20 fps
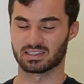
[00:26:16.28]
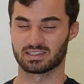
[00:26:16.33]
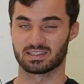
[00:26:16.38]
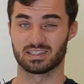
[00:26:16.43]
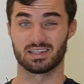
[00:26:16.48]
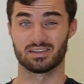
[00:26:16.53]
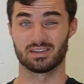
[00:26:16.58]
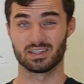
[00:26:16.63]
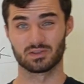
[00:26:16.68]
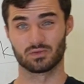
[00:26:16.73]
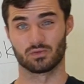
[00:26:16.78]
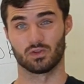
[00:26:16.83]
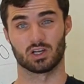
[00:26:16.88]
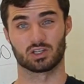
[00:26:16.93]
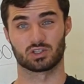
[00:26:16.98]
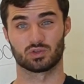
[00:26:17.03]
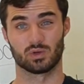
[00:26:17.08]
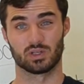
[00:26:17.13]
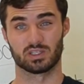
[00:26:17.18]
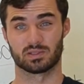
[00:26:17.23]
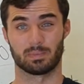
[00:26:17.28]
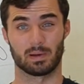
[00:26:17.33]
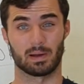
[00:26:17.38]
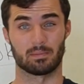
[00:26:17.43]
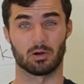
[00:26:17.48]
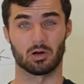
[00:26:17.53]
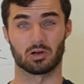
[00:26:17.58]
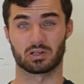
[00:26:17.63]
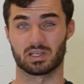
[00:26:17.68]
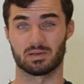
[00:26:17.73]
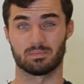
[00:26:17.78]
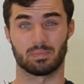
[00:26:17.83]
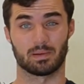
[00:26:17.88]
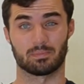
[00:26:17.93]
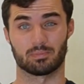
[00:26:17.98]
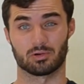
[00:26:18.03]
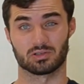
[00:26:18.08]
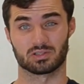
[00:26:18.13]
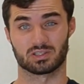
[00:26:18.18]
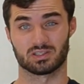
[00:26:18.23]
see, and this fluctuates by market, by
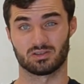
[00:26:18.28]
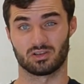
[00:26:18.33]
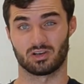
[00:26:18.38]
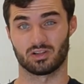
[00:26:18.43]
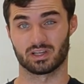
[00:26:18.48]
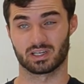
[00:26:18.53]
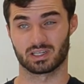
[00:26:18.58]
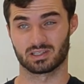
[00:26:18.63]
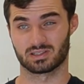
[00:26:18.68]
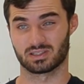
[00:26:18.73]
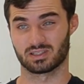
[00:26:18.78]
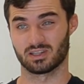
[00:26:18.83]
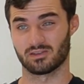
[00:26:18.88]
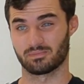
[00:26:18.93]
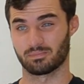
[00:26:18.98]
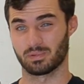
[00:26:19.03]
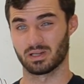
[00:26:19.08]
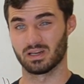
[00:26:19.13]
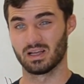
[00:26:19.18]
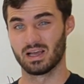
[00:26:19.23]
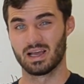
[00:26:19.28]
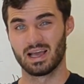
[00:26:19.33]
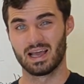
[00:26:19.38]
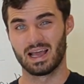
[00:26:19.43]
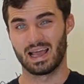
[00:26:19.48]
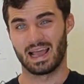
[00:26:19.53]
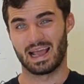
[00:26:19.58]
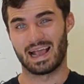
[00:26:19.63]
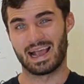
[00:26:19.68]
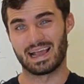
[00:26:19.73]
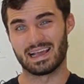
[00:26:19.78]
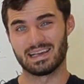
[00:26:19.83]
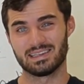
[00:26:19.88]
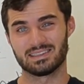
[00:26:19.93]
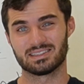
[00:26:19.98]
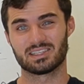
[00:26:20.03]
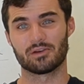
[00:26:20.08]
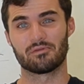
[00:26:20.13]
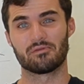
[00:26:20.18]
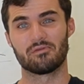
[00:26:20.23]
person, all that good stuff, but
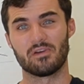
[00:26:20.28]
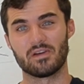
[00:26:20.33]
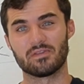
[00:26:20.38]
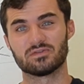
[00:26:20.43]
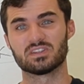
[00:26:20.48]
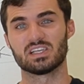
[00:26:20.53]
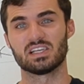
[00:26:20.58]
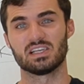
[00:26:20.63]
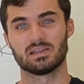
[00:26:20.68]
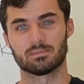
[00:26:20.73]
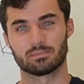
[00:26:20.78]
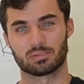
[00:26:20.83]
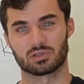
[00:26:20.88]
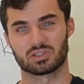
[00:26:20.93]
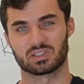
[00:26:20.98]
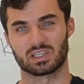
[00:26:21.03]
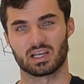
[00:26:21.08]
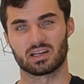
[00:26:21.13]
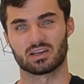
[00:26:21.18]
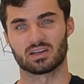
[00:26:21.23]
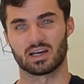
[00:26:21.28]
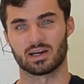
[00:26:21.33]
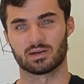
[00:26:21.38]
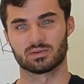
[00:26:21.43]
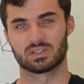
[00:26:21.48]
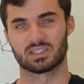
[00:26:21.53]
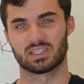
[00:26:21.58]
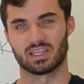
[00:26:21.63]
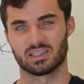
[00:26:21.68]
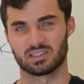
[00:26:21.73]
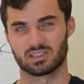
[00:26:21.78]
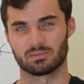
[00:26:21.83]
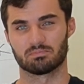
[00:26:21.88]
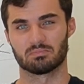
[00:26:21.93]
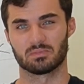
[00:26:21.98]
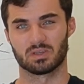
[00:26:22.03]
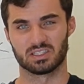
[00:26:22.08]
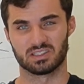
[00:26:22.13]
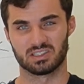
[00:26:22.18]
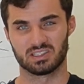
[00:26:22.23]
8 to 15%, I would say, is
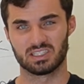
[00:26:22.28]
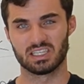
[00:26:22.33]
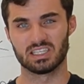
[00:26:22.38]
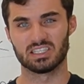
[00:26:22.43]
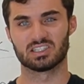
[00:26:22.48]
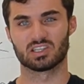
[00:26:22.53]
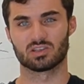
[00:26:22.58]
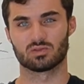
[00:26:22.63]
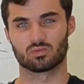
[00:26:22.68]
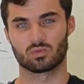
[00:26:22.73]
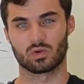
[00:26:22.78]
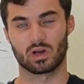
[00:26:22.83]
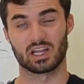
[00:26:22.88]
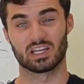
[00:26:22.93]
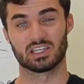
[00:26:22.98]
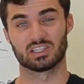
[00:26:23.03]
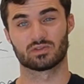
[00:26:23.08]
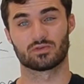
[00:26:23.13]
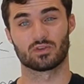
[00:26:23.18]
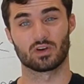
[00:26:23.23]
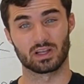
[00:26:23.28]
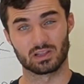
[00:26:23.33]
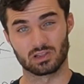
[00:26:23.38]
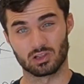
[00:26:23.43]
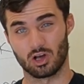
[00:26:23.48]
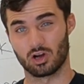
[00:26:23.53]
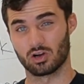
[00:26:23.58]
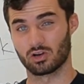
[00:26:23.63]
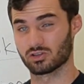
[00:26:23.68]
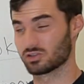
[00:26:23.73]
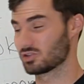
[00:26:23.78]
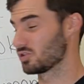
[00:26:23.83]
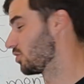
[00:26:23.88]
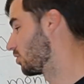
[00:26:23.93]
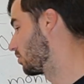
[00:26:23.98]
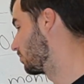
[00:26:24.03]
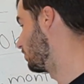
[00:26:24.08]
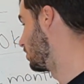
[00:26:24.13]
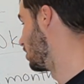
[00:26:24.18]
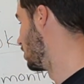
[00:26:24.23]
a decent range for a longer
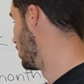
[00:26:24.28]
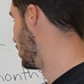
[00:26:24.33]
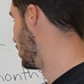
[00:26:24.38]
term,